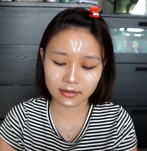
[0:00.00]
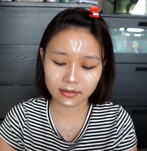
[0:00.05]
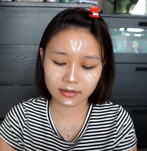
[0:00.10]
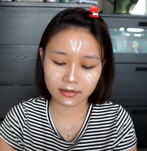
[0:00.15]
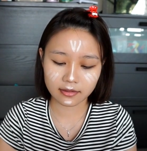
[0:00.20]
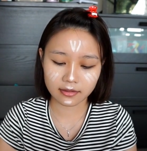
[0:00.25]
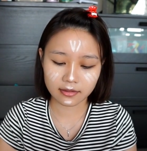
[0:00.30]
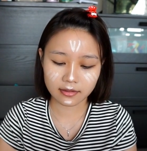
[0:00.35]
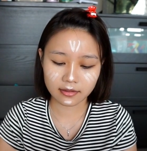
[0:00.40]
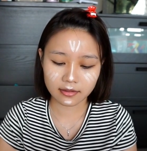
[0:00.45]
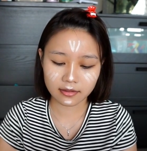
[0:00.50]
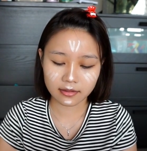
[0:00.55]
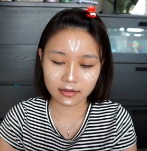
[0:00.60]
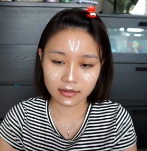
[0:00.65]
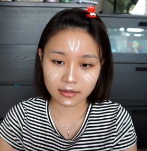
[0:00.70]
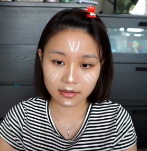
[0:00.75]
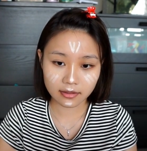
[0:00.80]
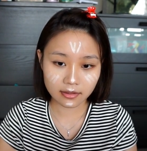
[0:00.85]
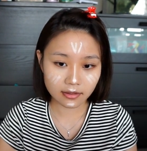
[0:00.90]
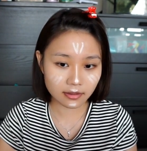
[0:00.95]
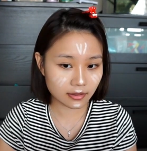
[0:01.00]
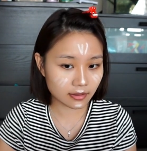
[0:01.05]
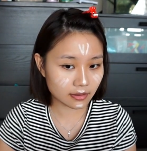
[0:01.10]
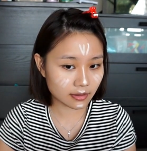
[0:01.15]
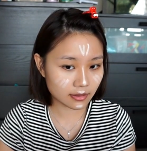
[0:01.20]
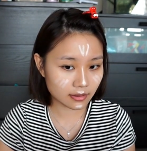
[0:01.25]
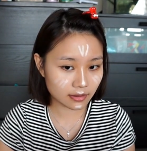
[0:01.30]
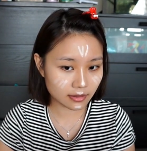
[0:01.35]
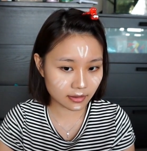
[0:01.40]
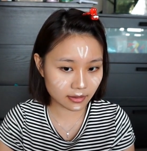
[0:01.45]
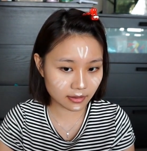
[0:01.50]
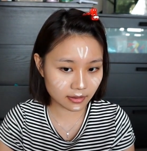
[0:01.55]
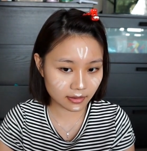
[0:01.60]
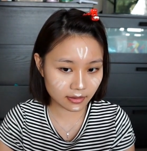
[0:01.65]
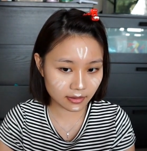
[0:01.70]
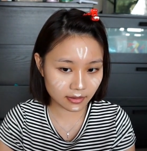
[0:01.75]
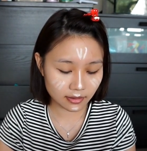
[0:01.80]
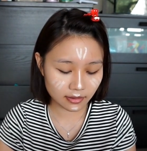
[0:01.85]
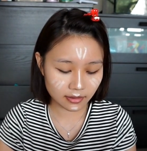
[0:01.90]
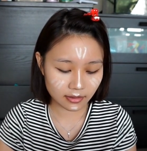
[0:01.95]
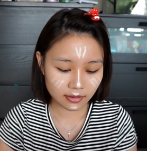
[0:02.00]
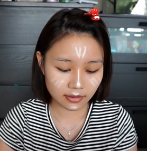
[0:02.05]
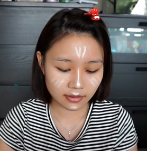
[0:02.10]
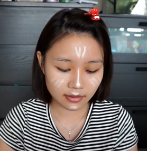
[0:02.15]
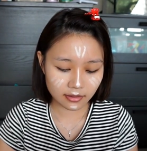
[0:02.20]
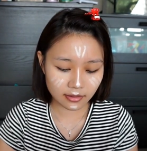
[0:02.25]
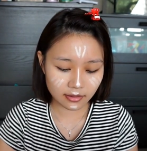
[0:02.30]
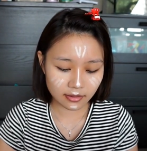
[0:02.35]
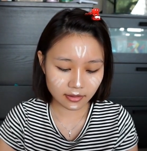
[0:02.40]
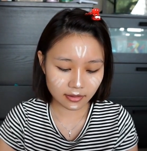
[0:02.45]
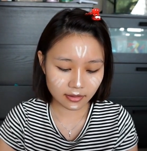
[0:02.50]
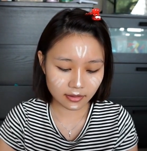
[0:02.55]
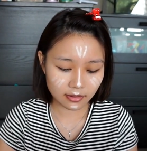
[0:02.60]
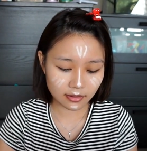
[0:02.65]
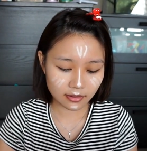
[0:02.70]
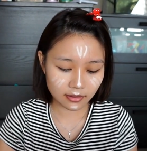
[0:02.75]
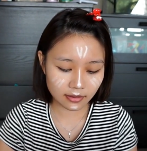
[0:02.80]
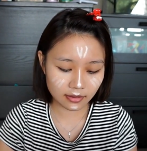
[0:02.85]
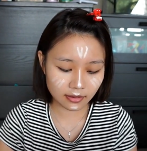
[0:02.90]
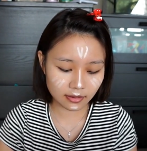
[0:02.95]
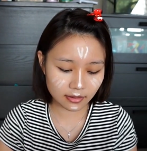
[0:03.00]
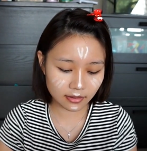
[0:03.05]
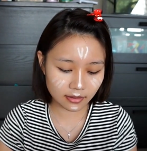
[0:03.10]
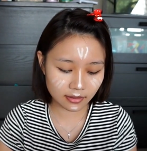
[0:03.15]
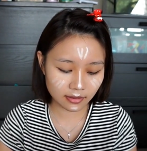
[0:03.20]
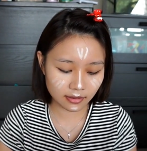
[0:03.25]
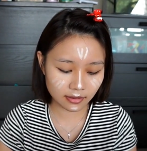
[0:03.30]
(no one is talking)